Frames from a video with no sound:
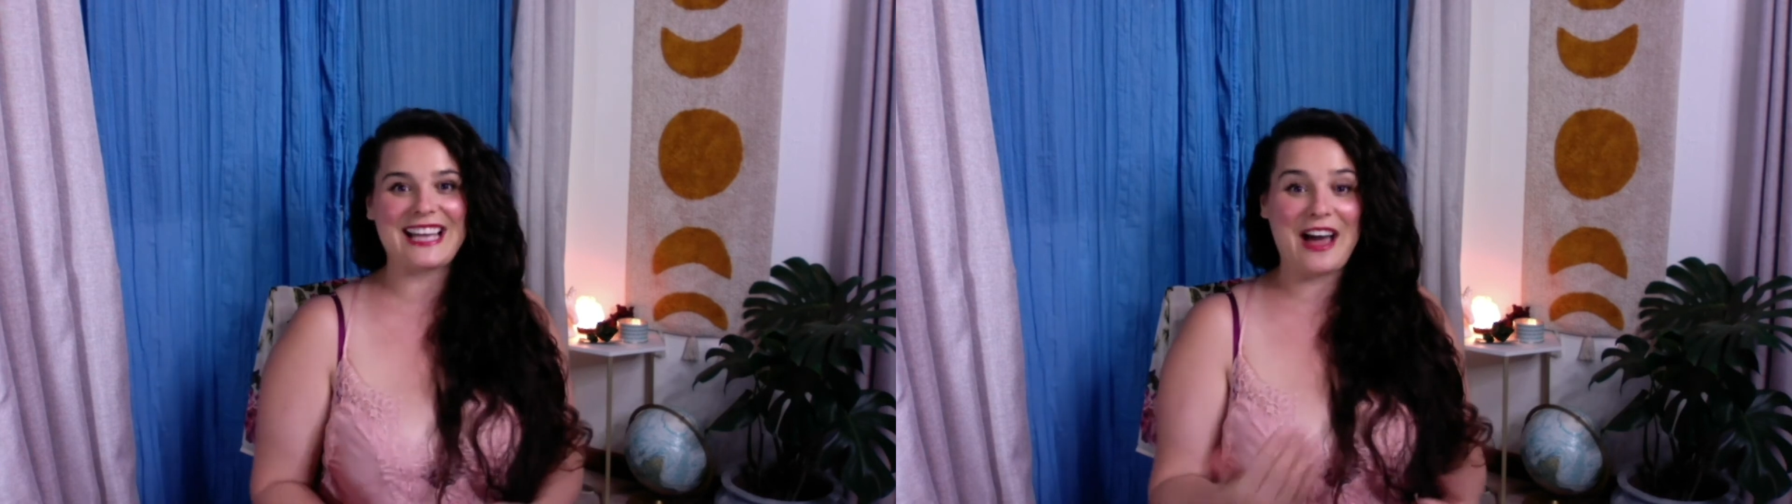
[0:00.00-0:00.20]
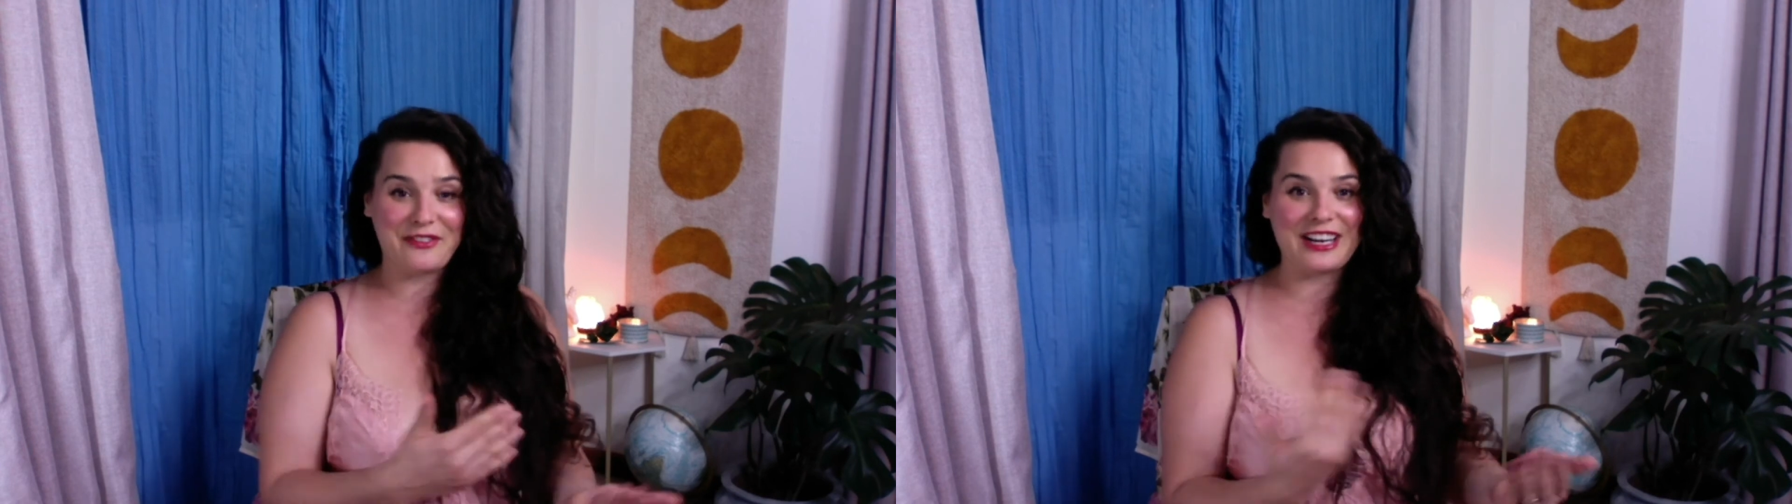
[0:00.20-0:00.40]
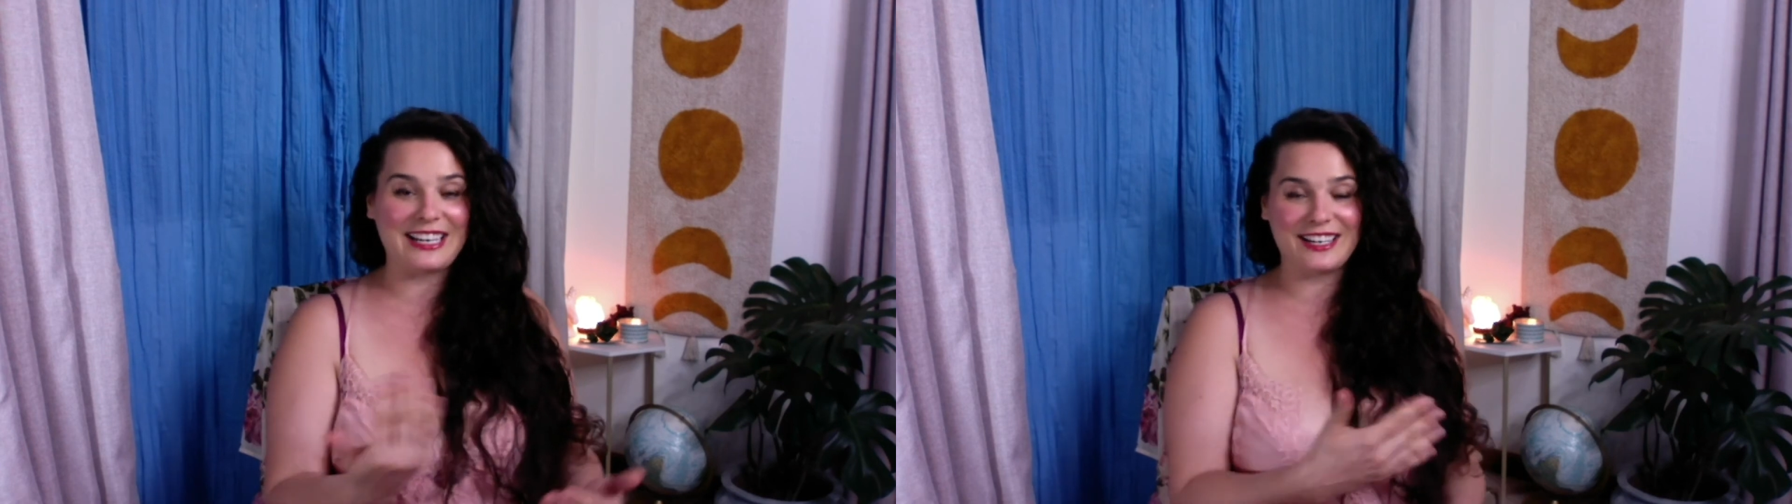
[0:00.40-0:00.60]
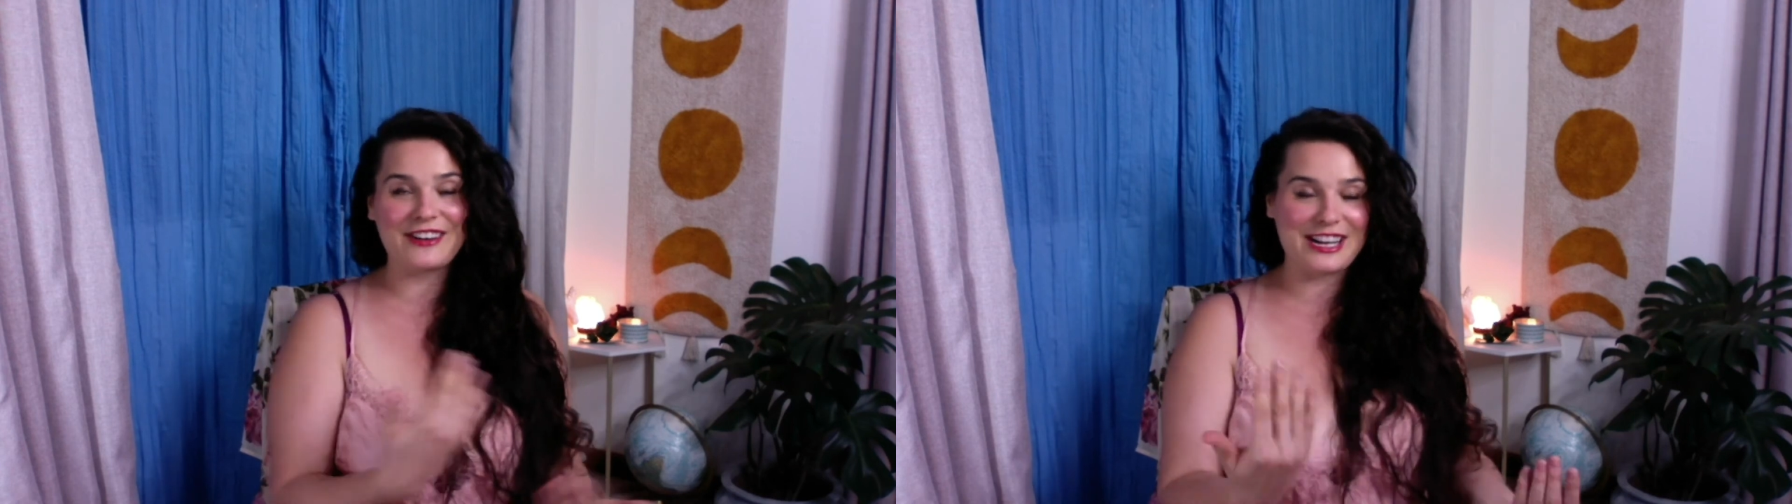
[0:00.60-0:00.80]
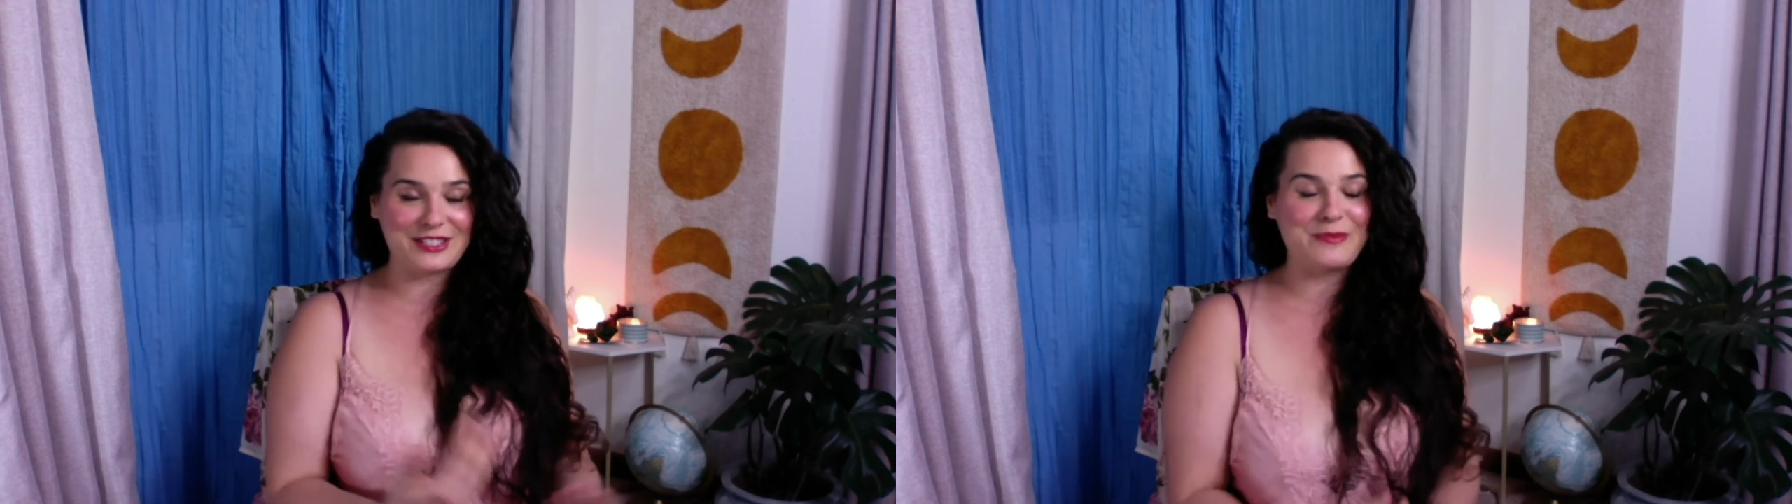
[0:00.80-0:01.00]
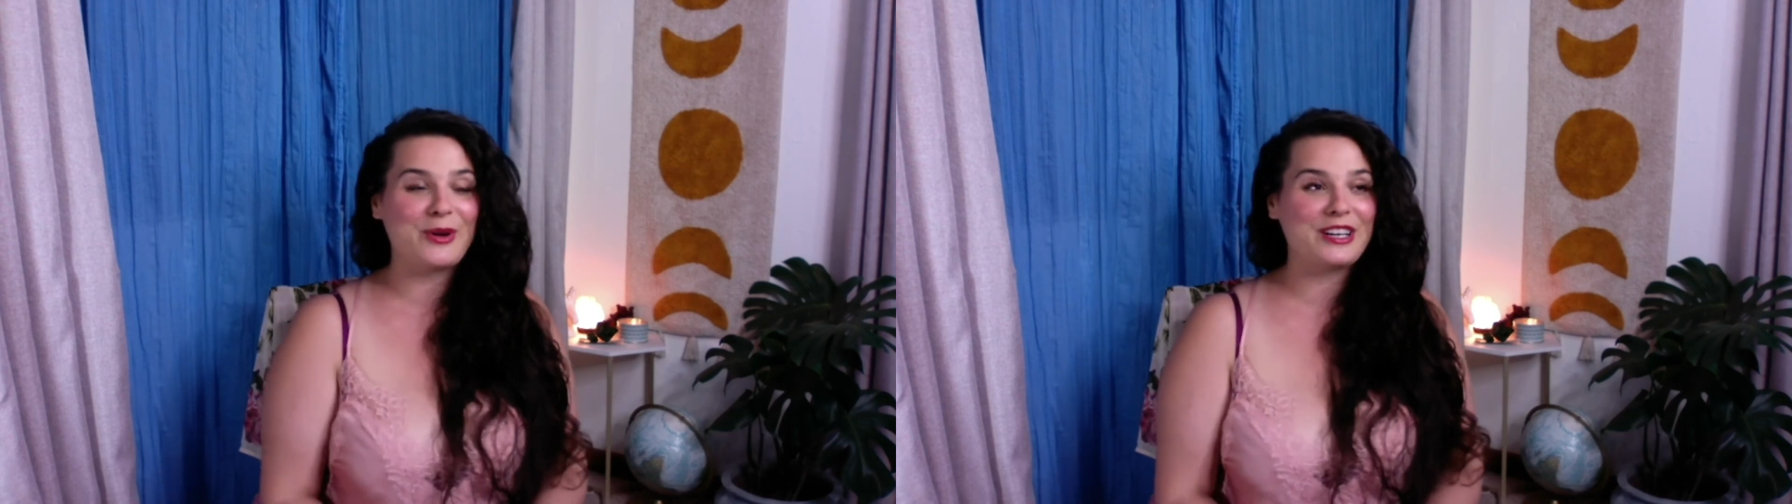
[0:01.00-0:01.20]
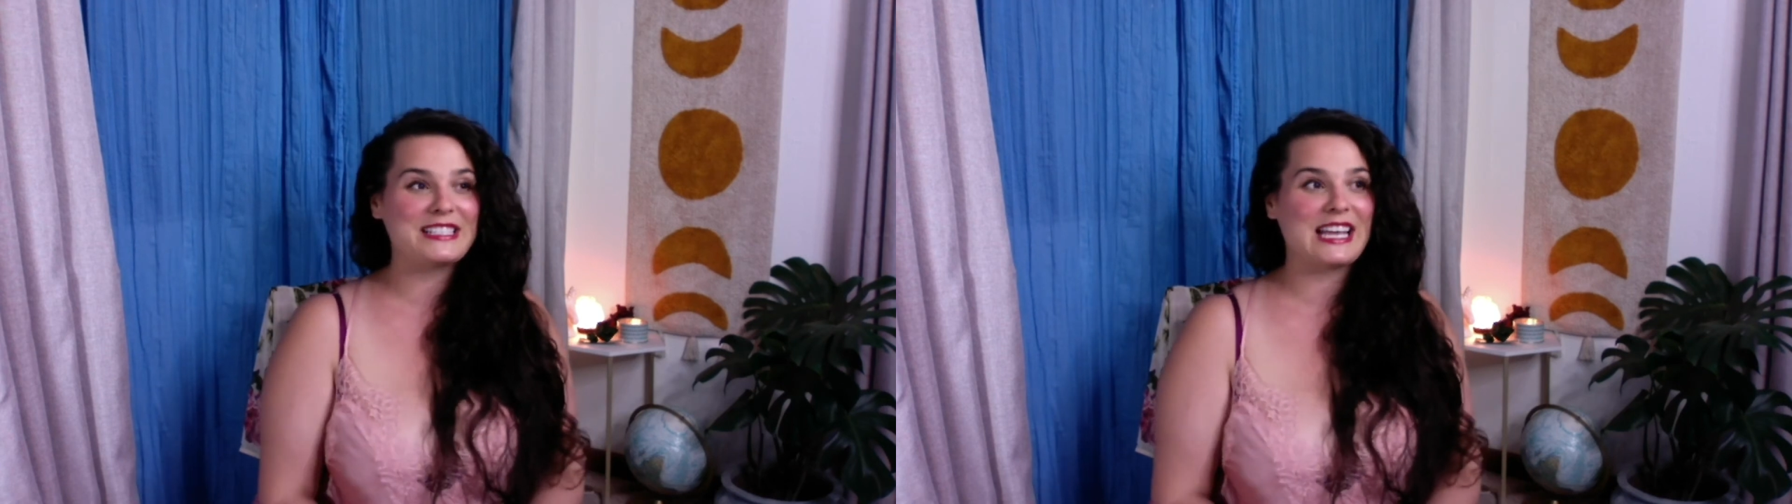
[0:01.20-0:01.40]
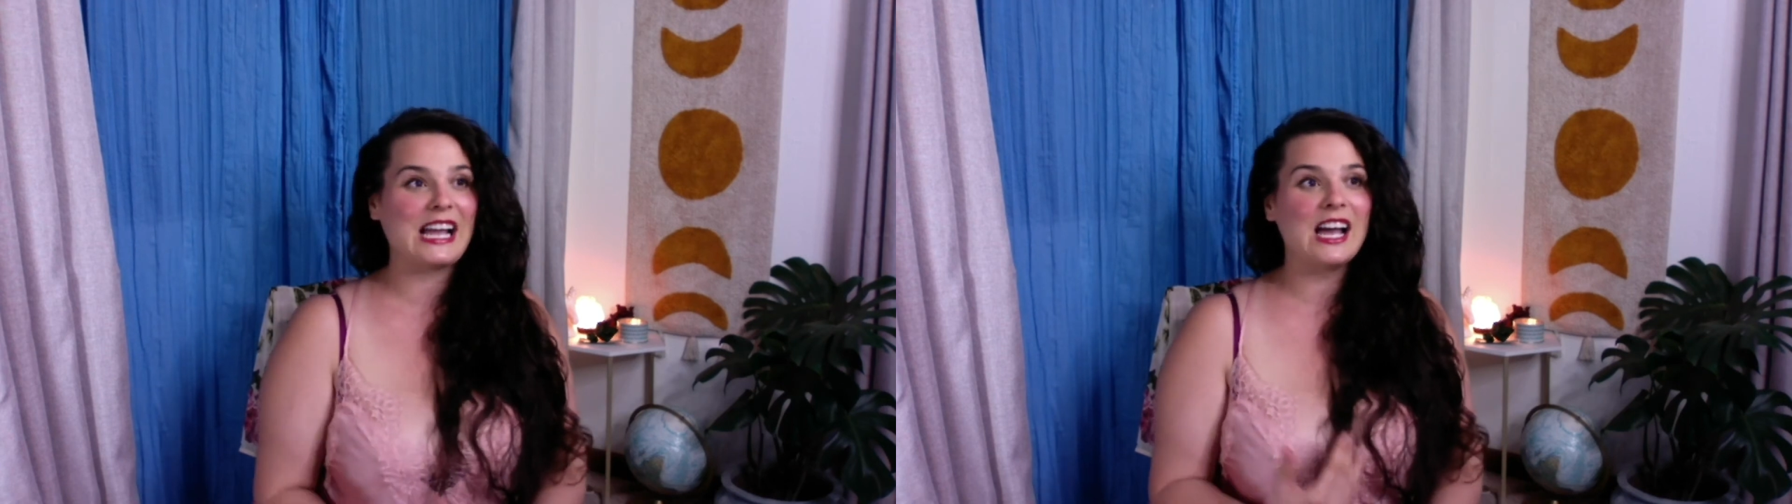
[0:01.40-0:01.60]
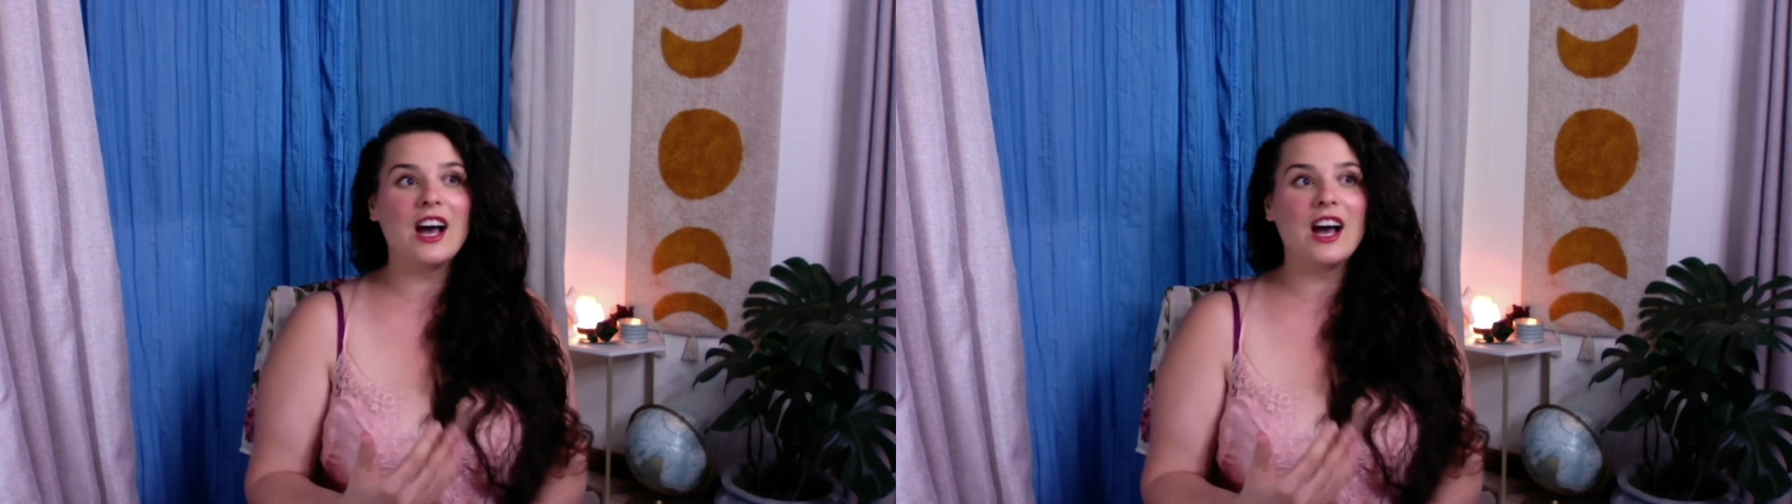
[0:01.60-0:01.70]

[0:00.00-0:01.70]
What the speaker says: African international borders, like